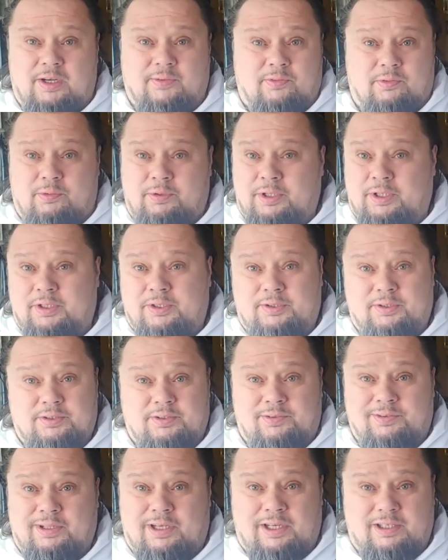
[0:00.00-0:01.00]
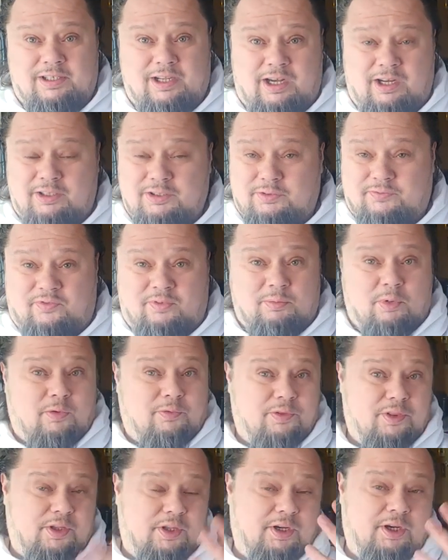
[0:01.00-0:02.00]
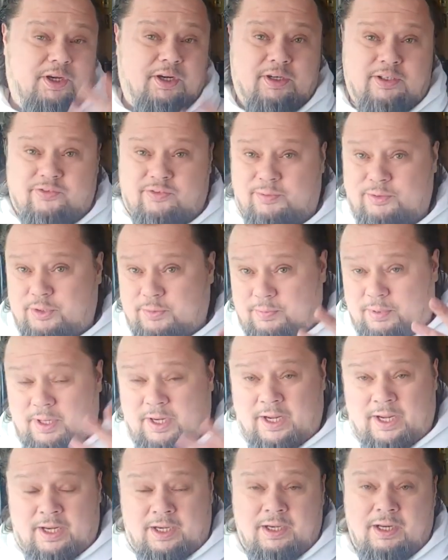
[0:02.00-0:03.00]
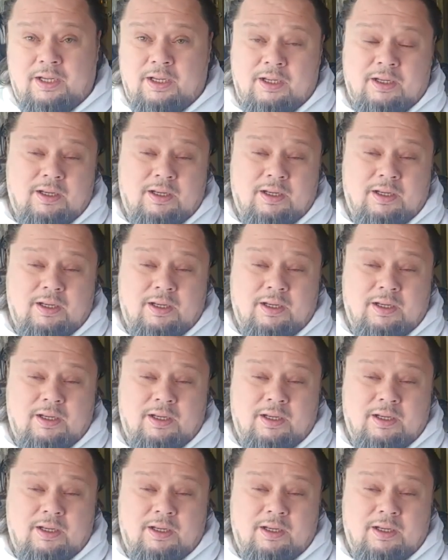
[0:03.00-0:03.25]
different reissues of a lot of titles from over the years from Japan,